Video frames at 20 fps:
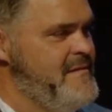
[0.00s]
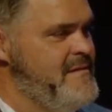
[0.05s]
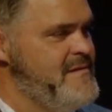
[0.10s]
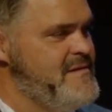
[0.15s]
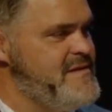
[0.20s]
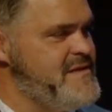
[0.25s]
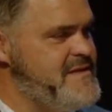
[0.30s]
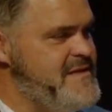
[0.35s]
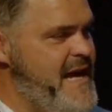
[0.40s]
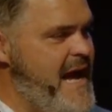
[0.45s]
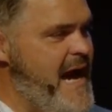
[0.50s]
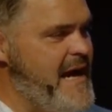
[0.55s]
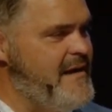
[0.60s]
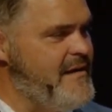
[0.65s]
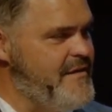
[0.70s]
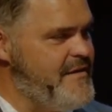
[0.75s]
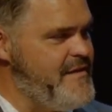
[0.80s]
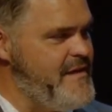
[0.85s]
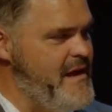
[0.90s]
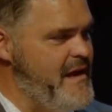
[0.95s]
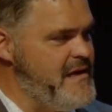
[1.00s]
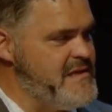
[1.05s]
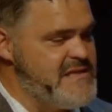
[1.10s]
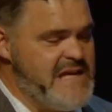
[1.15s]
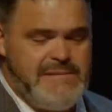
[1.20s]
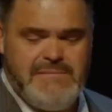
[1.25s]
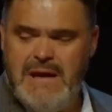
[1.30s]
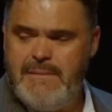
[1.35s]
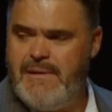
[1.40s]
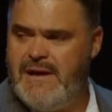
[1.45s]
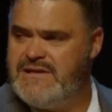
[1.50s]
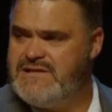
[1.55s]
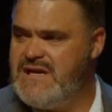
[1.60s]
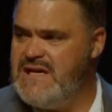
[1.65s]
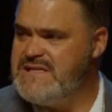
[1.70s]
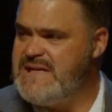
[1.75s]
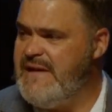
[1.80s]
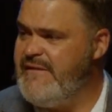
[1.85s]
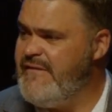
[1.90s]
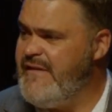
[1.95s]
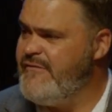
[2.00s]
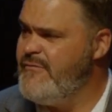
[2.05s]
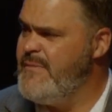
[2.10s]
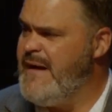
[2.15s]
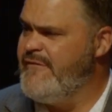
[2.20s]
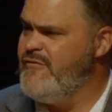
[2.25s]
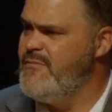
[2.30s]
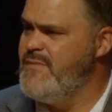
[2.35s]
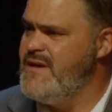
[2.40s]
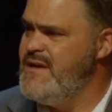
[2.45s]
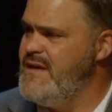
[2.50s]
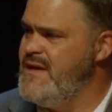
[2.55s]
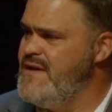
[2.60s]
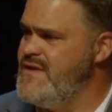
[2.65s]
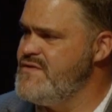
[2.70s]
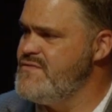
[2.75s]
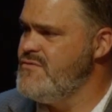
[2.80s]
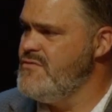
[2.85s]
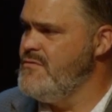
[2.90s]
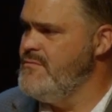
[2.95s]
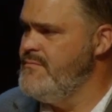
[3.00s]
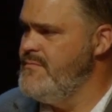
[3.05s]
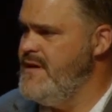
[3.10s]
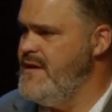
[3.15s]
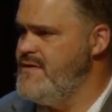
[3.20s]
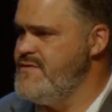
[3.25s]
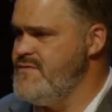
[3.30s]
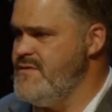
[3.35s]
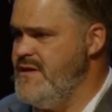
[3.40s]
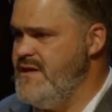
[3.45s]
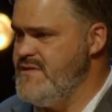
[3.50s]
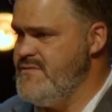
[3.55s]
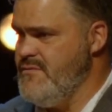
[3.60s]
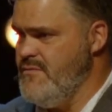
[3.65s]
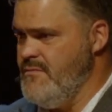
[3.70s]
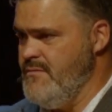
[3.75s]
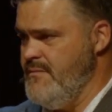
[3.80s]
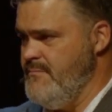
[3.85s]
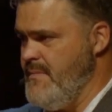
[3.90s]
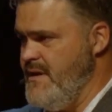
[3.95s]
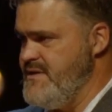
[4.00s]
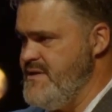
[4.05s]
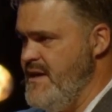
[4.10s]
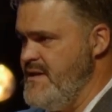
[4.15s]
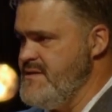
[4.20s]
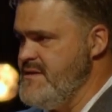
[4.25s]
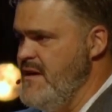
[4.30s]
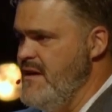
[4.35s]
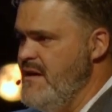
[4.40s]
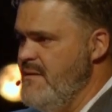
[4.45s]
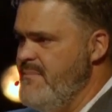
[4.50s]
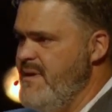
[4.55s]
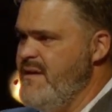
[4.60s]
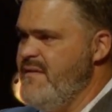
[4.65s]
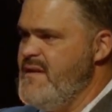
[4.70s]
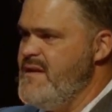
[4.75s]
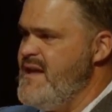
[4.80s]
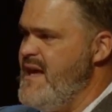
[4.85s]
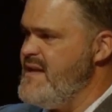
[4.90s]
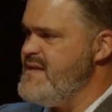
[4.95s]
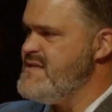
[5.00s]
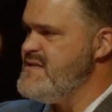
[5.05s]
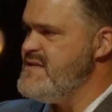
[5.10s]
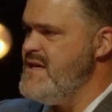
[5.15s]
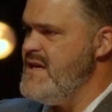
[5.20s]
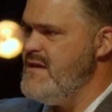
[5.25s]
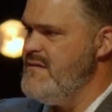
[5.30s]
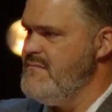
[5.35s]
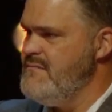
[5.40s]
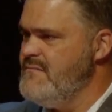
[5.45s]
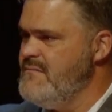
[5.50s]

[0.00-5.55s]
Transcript: Stagnant things. Anybody by chance ever been to Israel? Israel by chance? Been to the Dead Sea?